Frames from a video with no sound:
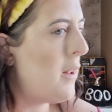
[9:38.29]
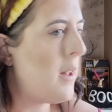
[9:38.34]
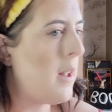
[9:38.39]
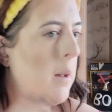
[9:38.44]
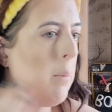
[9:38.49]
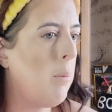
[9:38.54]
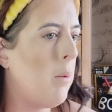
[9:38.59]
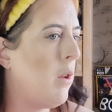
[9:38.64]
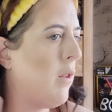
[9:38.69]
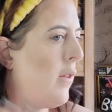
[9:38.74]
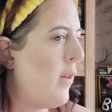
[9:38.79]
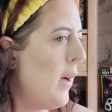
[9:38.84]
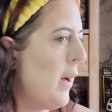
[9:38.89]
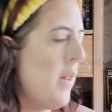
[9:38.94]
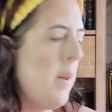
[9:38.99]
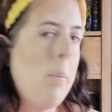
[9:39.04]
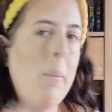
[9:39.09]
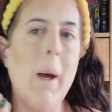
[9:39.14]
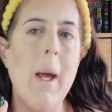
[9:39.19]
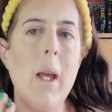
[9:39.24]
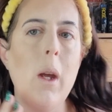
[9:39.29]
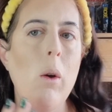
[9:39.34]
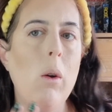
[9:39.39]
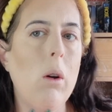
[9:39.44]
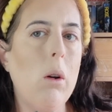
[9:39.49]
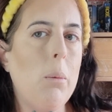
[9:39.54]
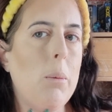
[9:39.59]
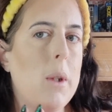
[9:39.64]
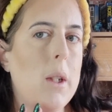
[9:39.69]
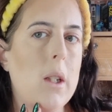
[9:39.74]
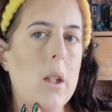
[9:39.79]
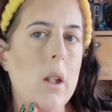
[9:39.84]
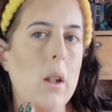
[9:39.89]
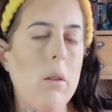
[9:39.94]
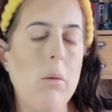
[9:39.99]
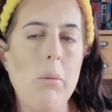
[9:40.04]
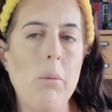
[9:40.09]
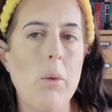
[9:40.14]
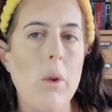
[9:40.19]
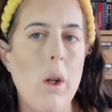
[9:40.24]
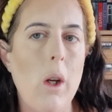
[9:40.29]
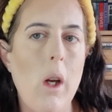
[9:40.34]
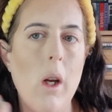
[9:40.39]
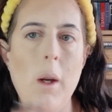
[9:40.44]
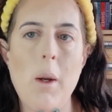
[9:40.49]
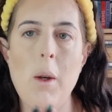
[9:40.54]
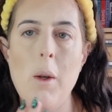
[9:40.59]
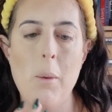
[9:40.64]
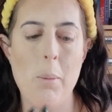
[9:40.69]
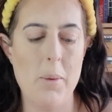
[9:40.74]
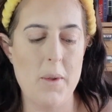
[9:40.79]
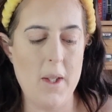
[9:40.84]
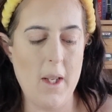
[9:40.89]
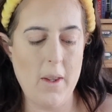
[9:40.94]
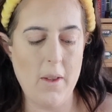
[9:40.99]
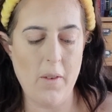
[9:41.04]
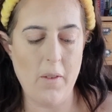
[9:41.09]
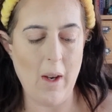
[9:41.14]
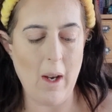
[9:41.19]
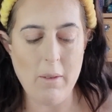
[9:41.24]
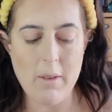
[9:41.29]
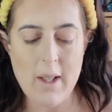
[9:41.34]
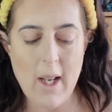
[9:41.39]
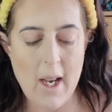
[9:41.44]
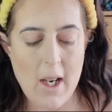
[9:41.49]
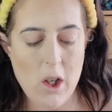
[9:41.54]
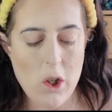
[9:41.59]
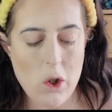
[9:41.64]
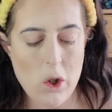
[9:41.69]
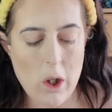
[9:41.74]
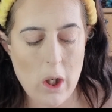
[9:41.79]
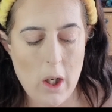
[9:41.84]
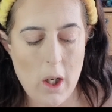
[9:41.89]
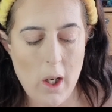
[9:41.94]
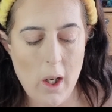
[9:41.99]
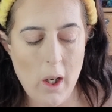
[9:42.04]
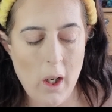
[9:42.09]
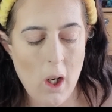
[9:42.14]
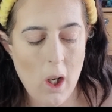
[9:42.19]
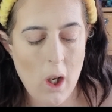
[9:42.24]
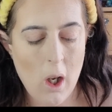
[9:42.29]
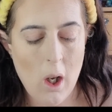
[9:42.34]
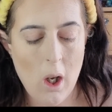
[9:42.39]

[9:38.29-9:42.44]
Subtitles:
Didn't move around the makeup, didn't upset the foundation.